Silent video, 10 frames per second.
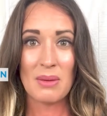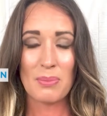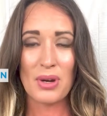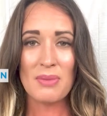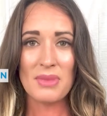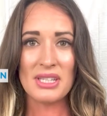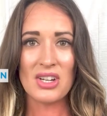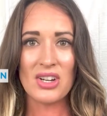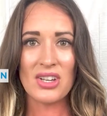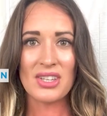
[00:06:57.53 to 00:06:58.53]
print
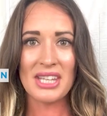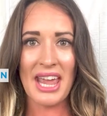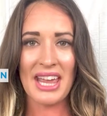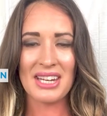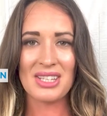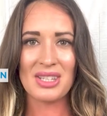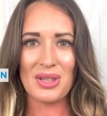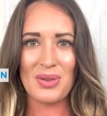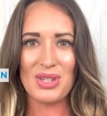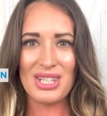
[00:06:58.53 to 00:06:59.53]
materials and
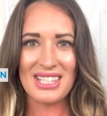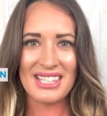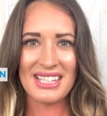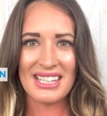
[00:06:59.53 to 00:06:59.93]
solutions,